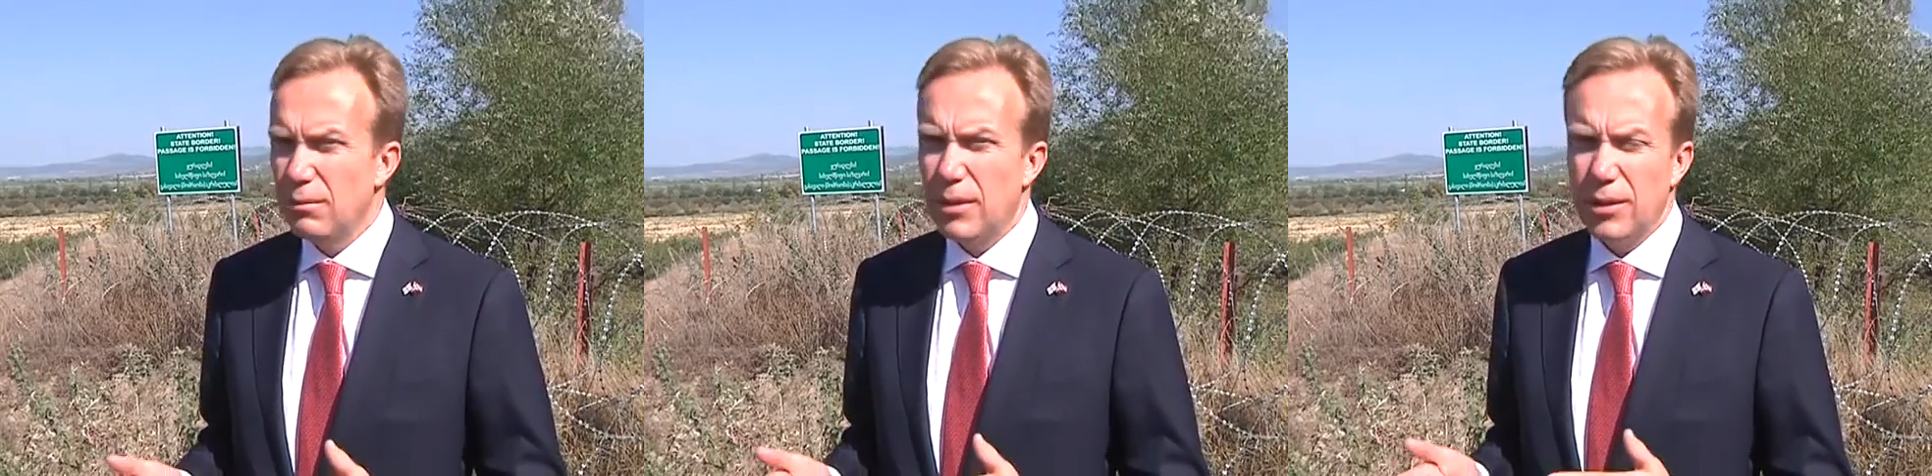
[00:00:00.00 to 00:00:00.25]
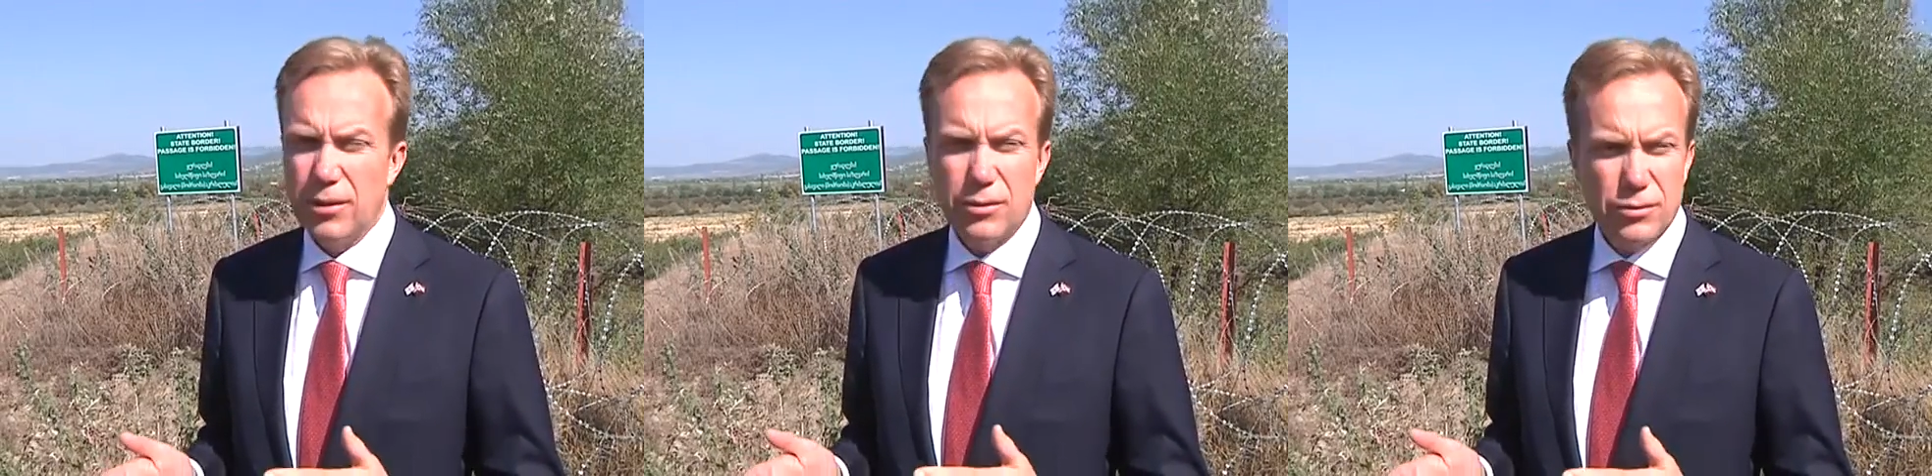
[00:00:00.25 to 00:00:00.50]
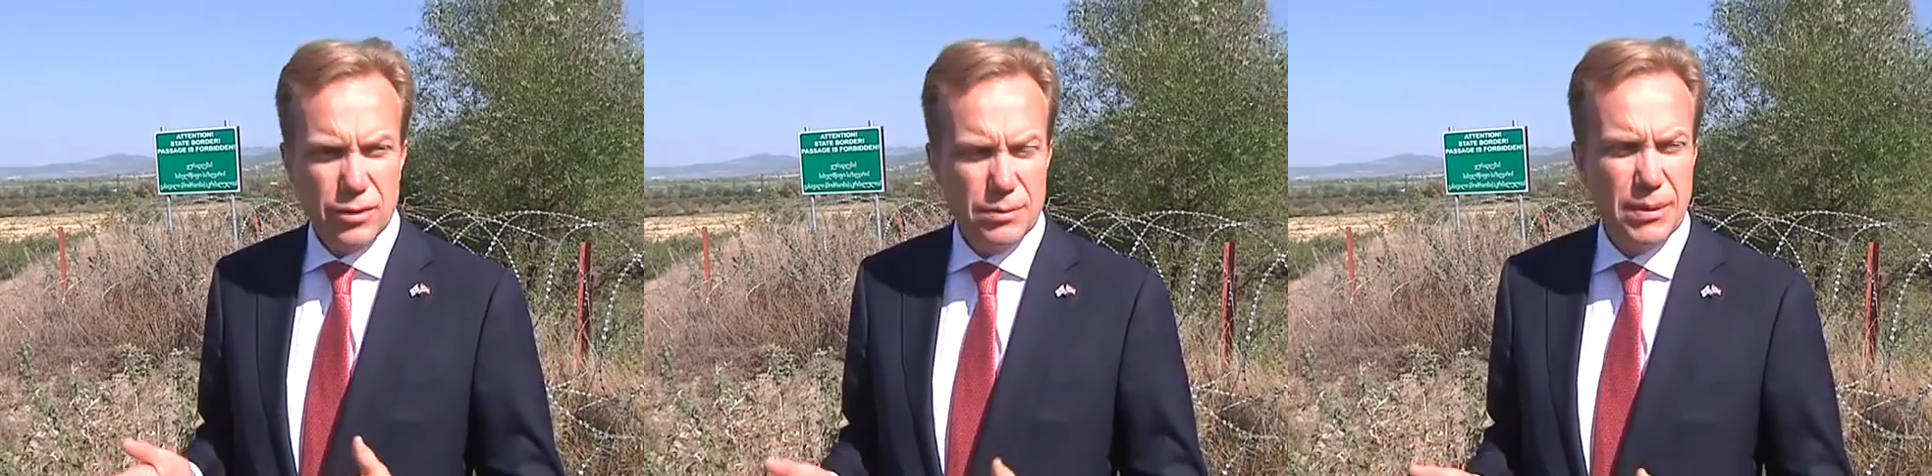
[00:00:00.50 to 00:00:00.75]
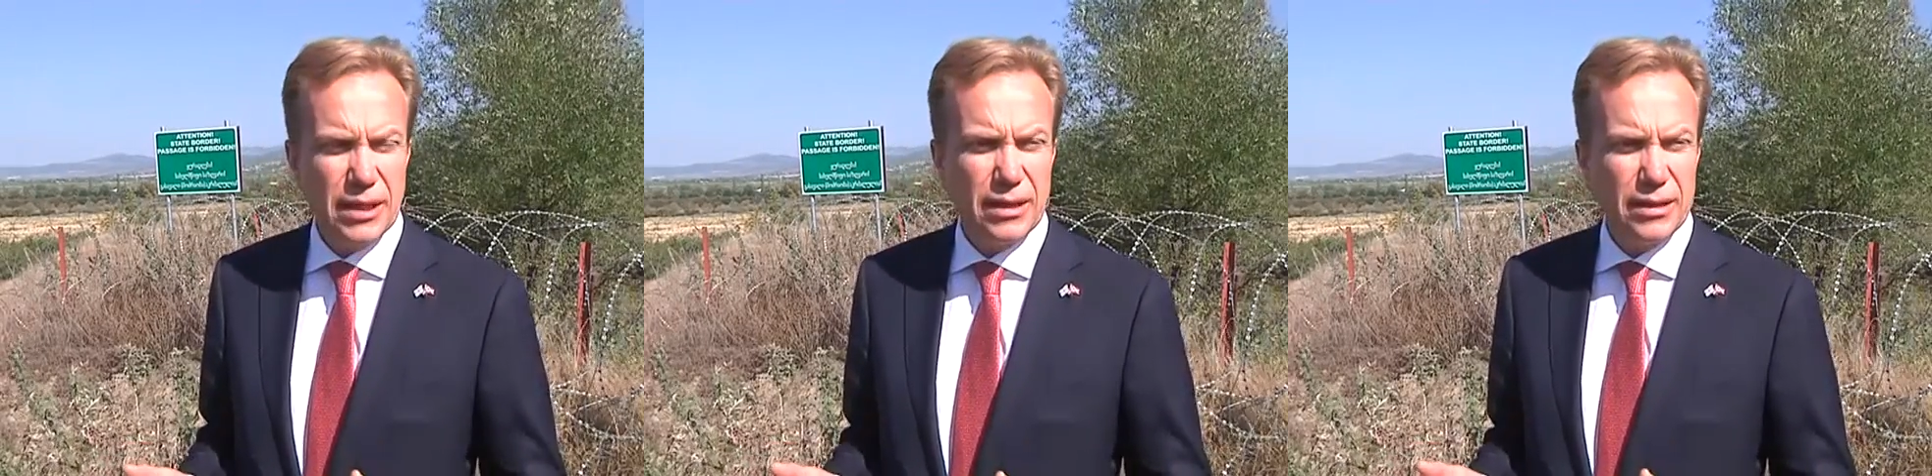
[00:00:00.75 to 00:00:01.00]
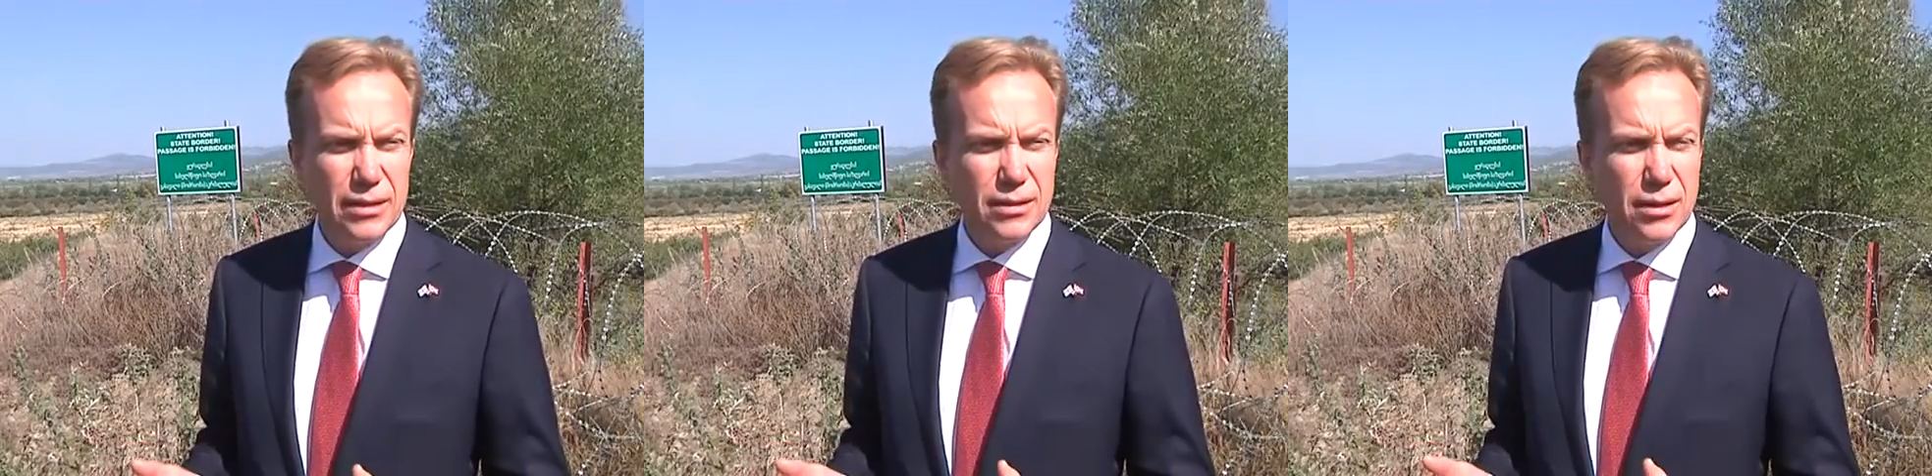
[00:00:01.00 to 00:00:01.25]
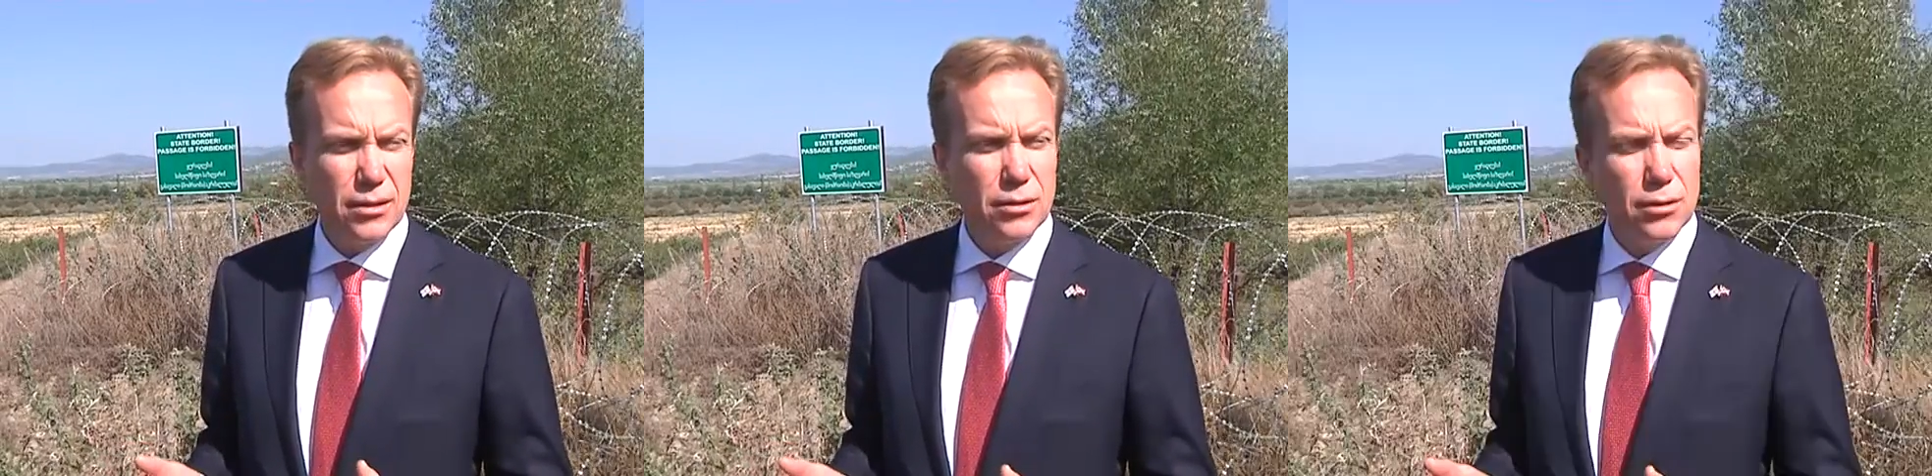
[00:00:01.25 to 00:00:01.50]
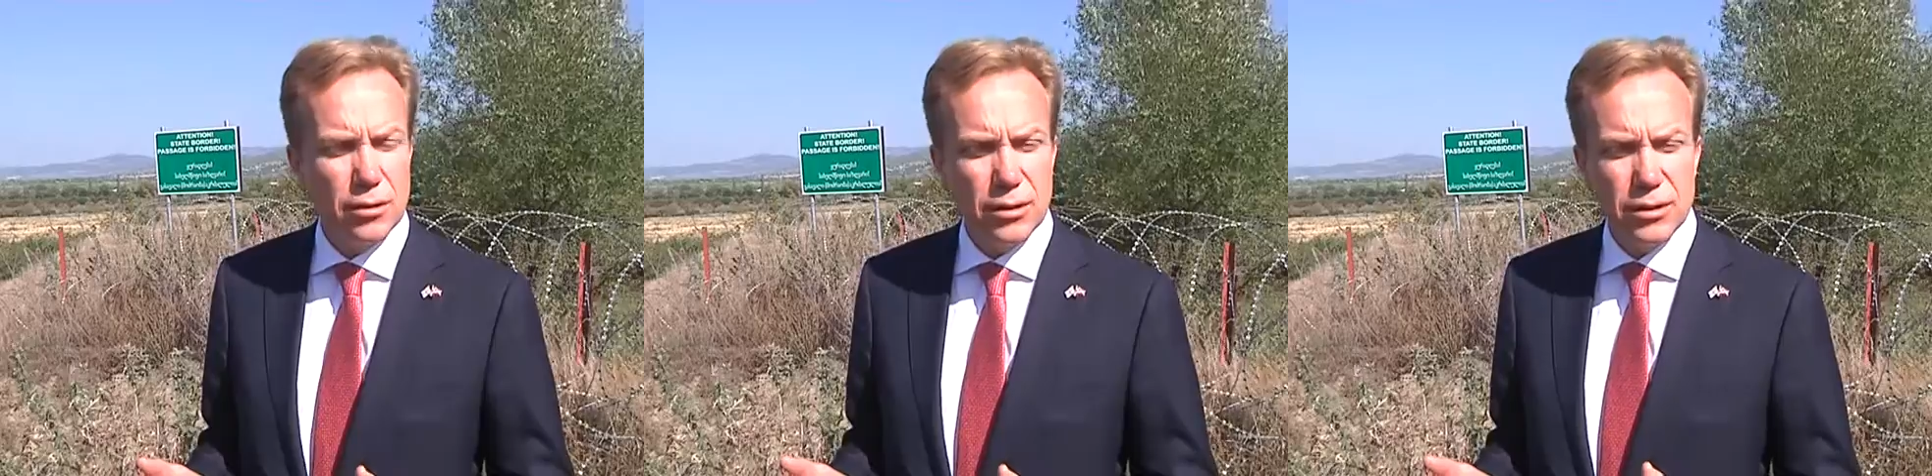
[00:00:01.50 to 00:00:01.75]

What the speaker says: by not respecting the territorial